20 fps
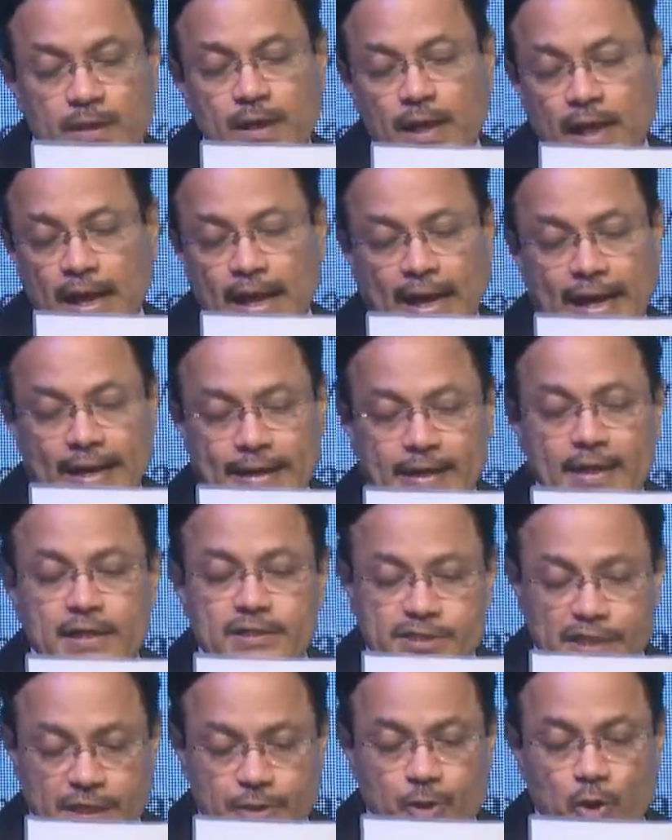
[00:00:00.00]
and
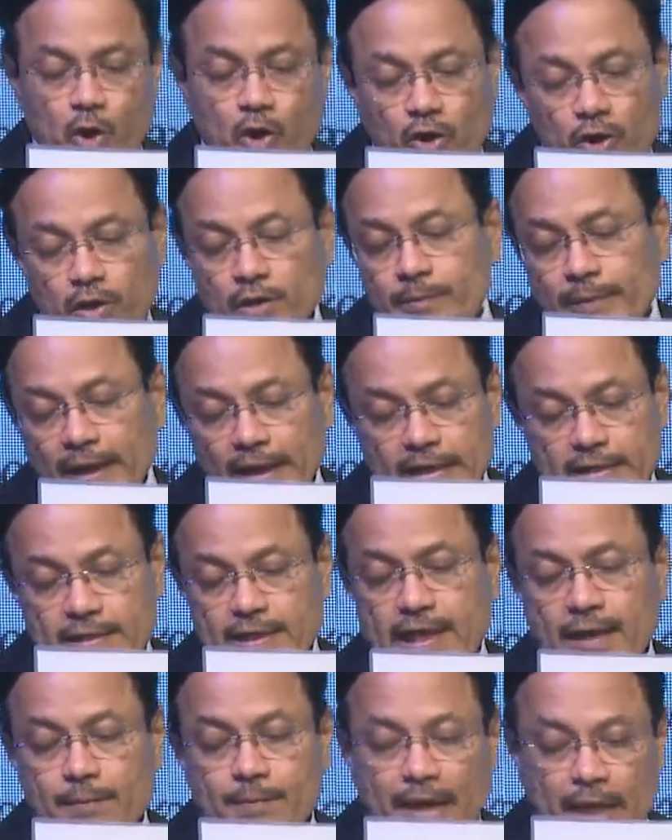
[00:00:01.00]
secure
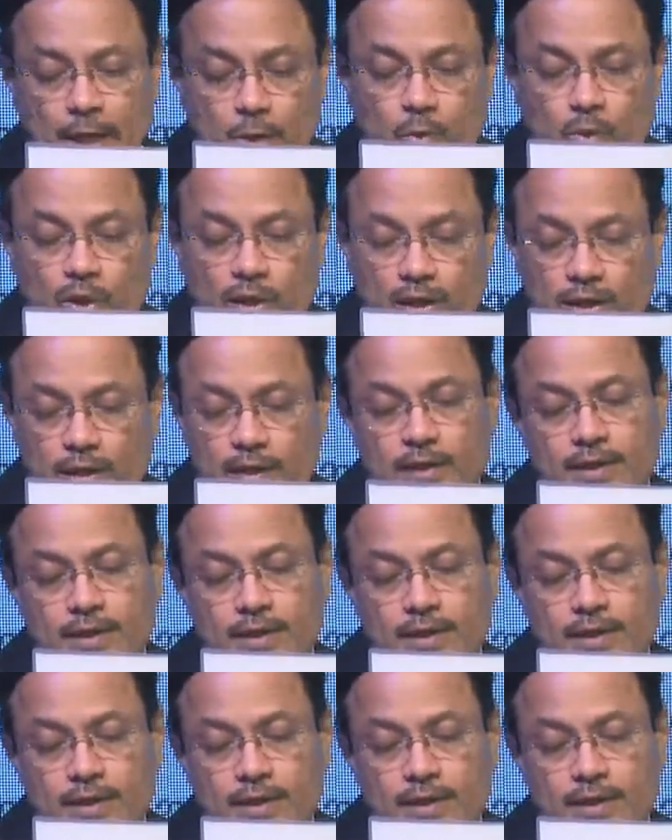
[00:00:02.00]
maritime network,